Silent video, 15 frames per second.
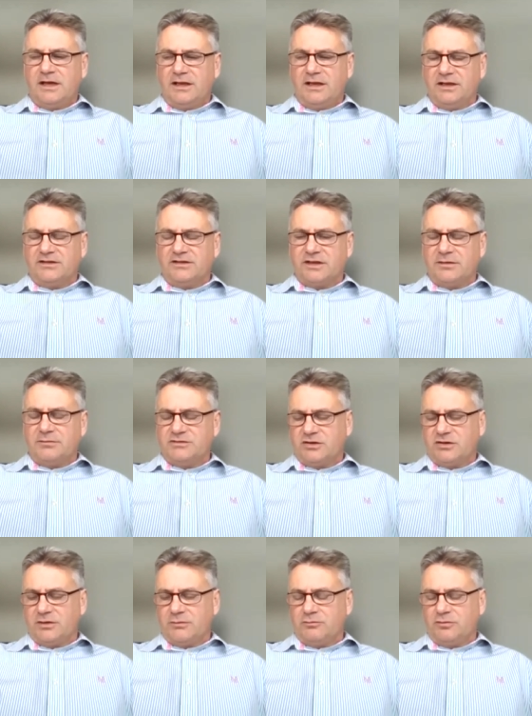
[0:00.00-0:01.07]
And at the same
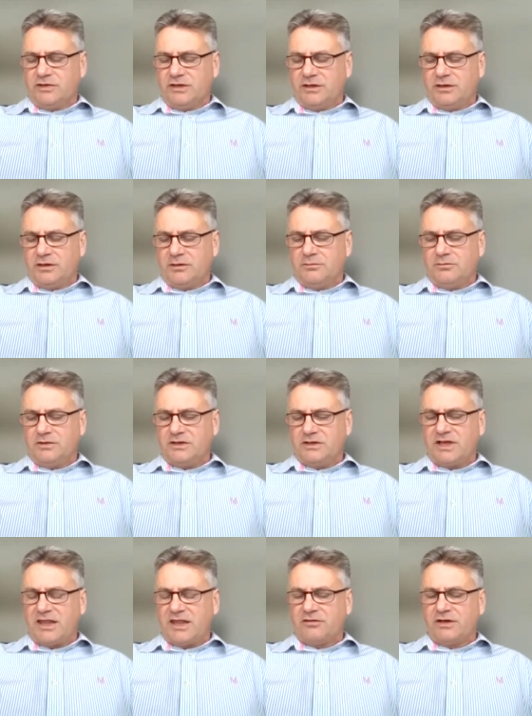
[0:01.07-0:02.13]
time, we are
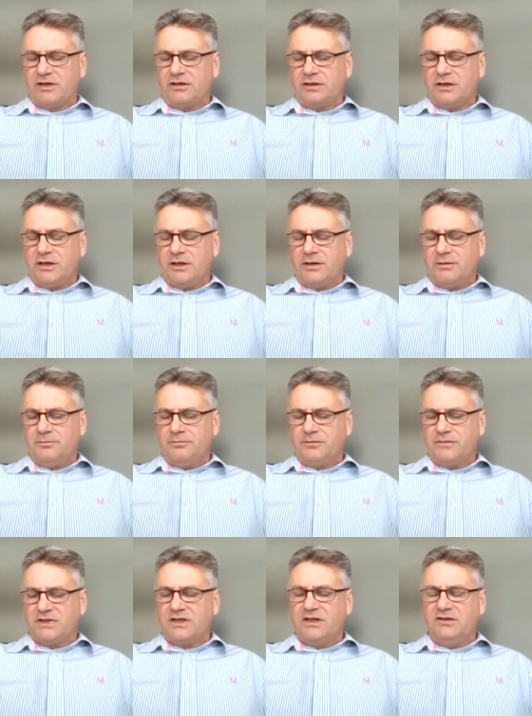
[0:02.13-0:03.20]
gathering um,
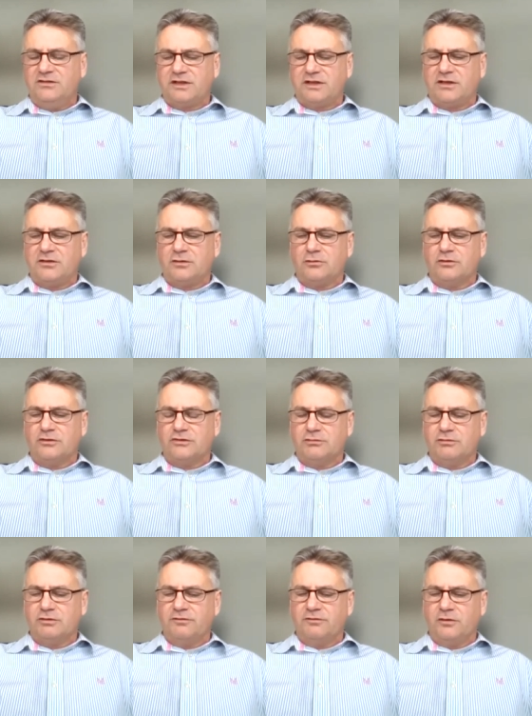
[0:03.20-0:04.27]
the key stakeholders
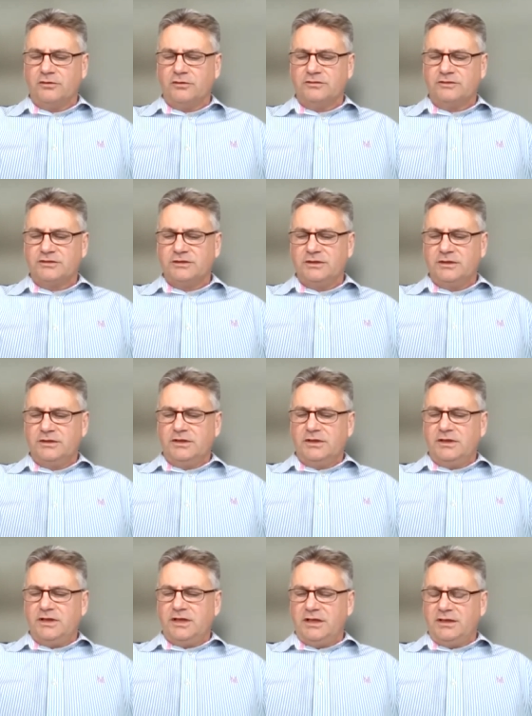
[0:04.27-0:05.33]
who are involved
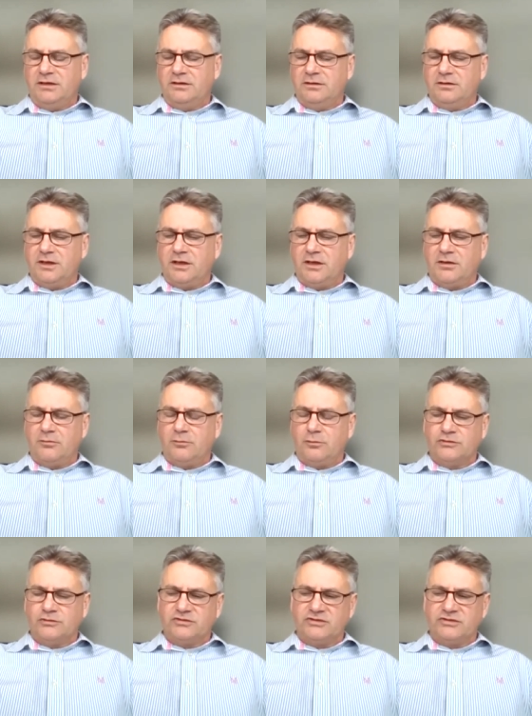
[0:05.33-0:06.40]
in uh,
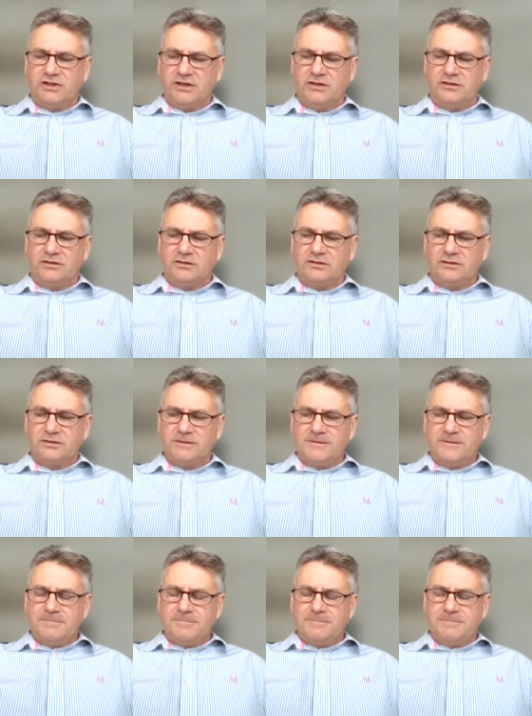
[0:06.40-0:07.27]
water resilience.